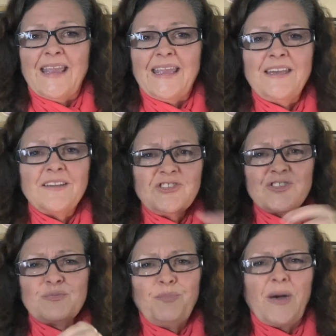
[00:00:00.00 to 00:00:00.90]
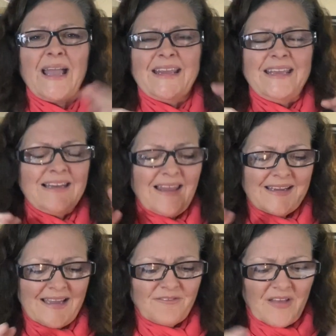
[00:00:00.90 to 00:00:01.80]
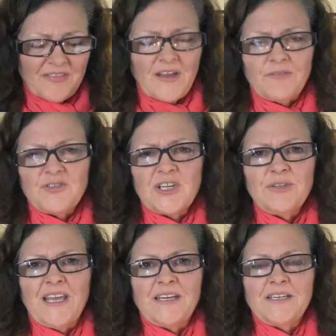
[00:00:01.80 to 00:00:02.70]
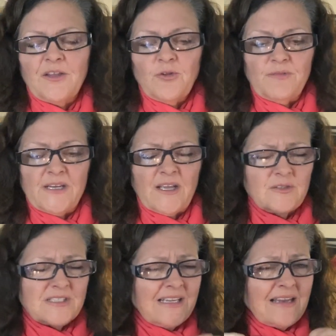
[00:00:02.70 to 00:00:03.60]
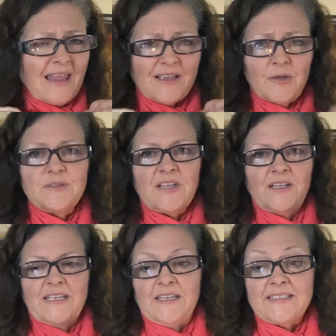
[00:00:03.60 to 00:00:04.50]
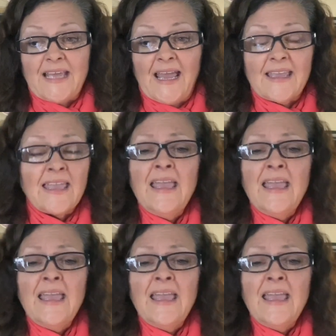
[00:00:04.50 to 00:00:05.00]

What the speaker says: He doesn't just bite. He like, I've shared that in other videos. He like goes on the attack.